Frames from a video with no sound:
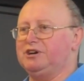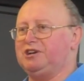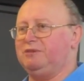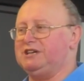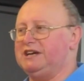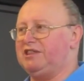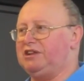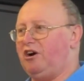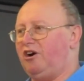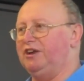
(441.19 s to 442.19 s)
workshop
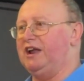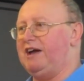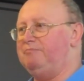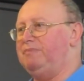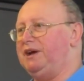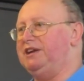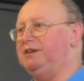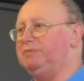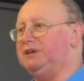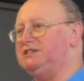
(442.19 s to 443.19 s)
together on
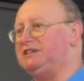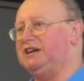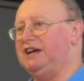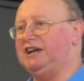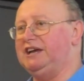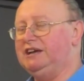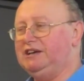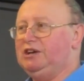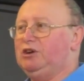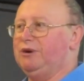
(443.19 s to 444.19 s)
embedding BCE,
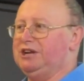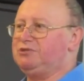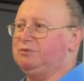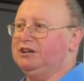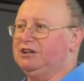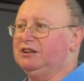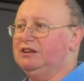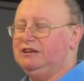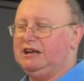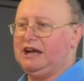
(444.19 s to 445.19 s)
which will